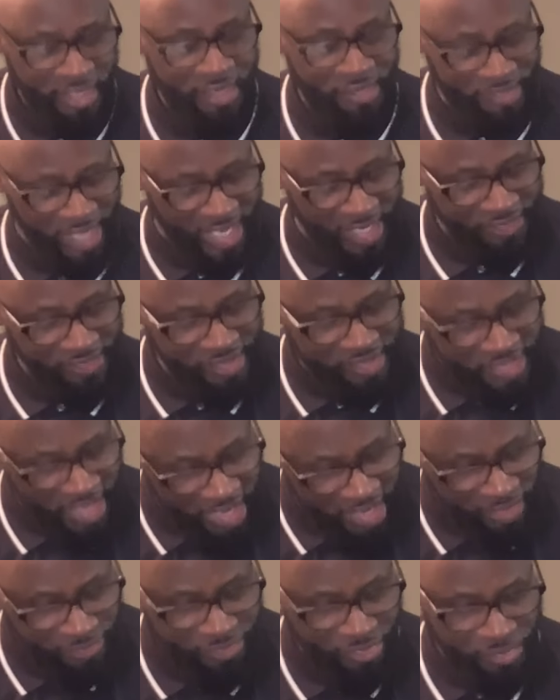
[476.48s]
lighted a
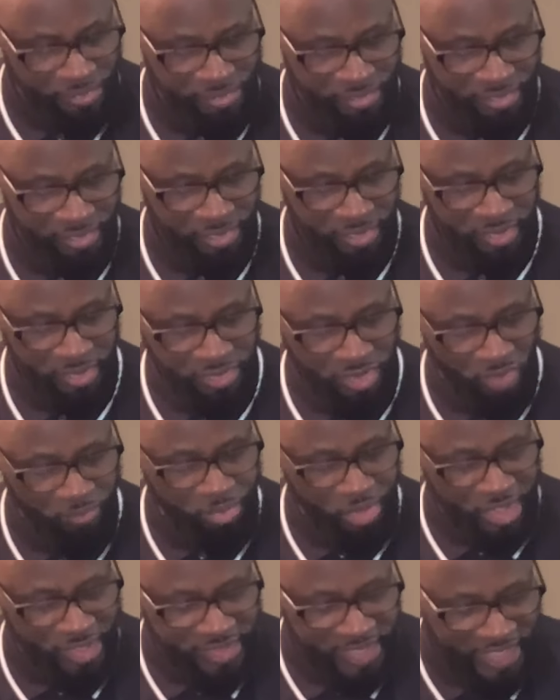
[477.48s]
candle, no,
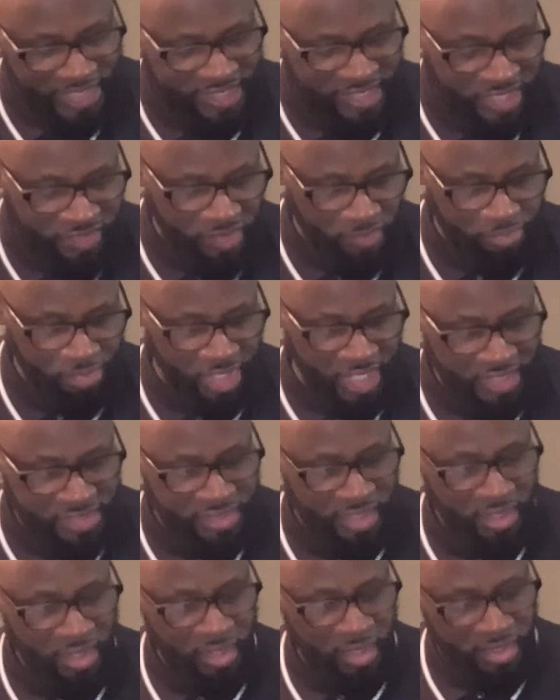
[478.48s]
put it in a secret
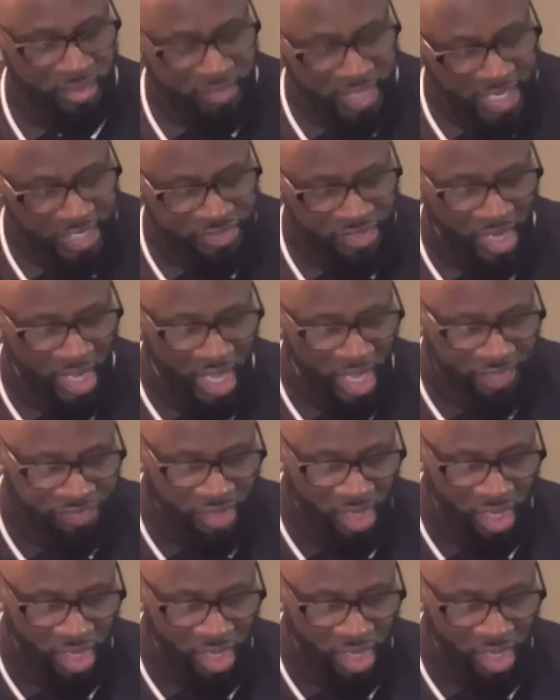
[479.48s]
place, neither under